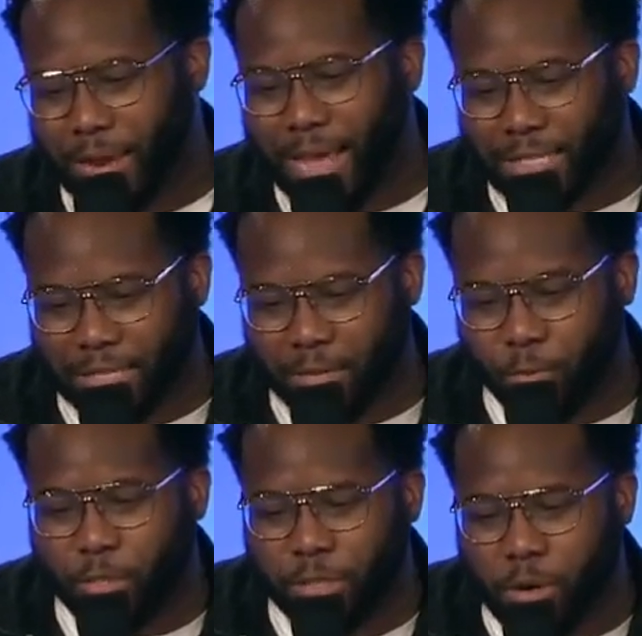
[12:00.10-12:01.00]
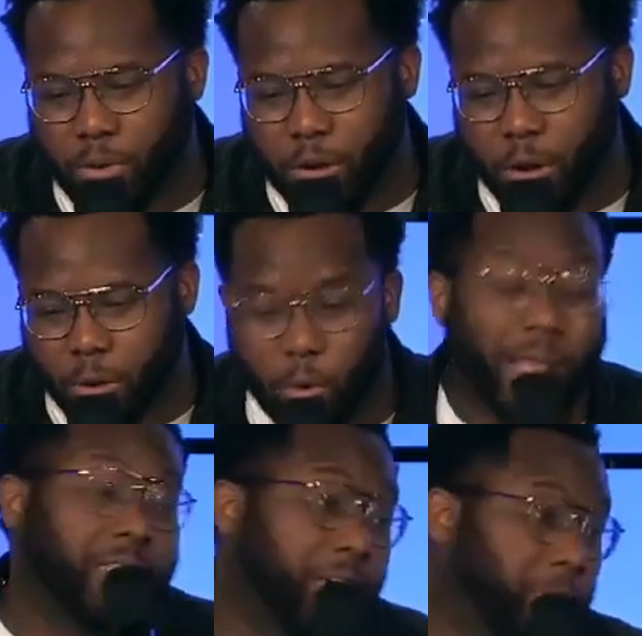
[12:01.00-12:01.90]
asking him what's going on, or
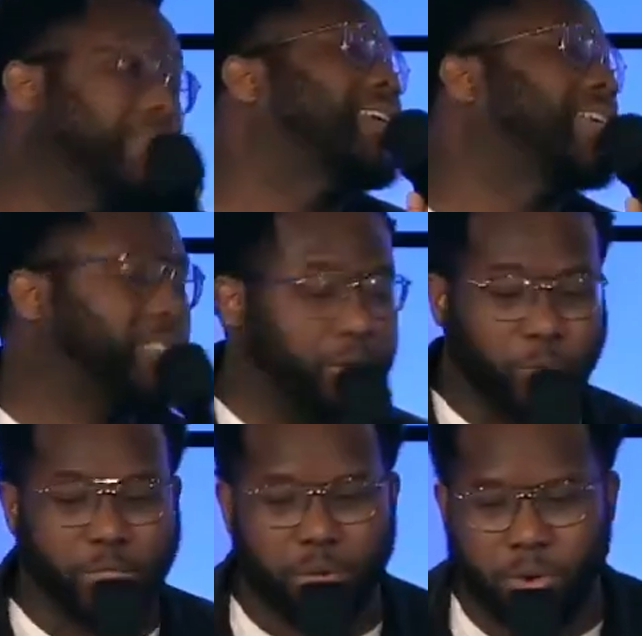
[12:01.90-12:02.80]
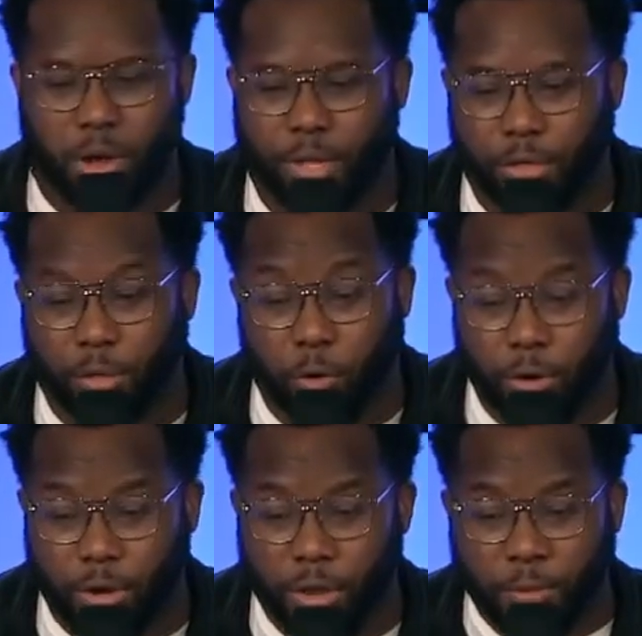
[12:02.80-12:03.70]
Solomon's asking him what's going on. The
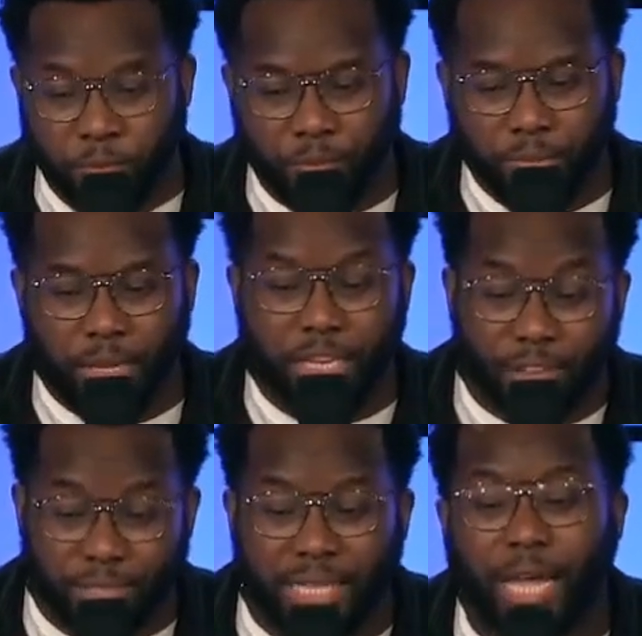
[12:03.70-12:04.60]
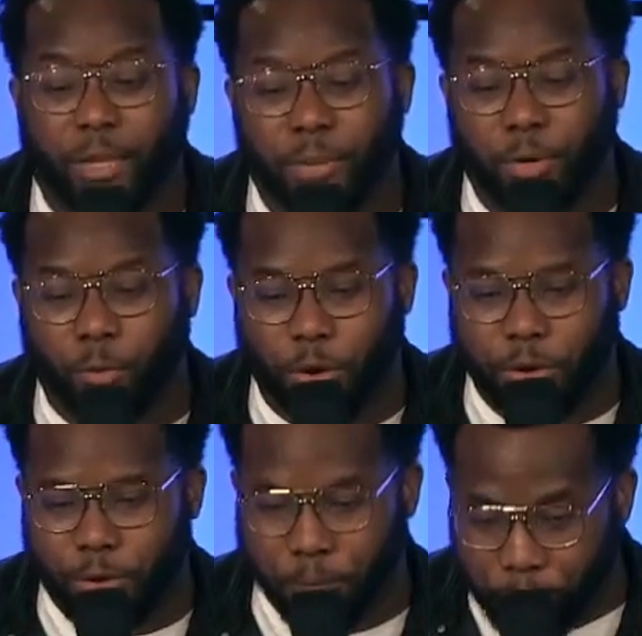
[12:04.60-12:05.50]
Lord gives Solomon a
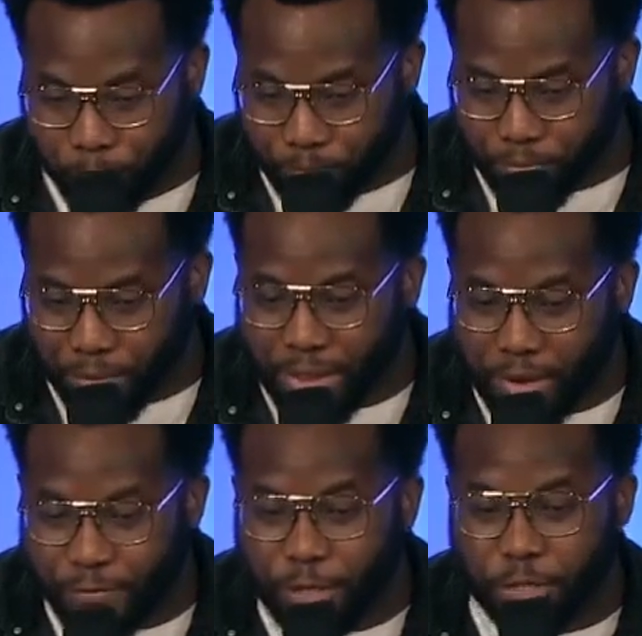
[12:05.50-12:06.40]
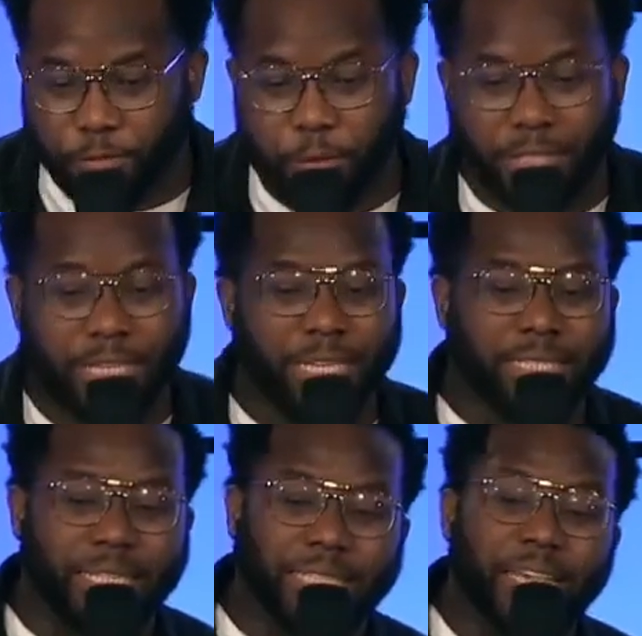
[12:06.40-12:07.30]
word. And in verse 14, it
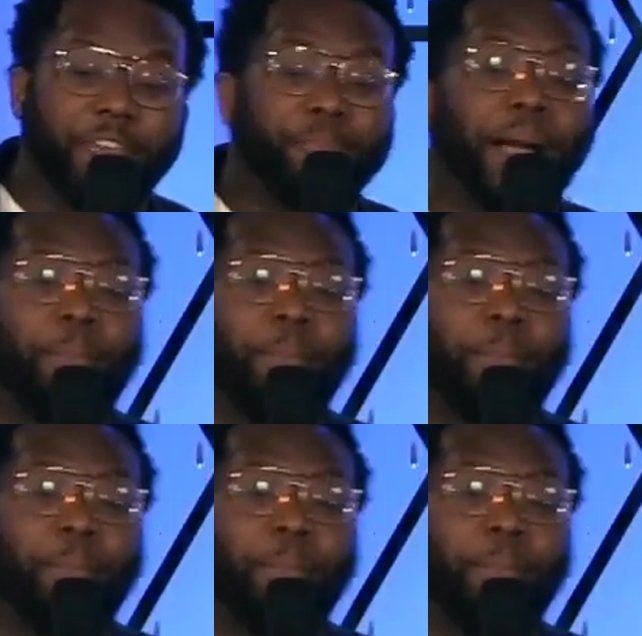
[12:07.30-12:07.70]
says, If my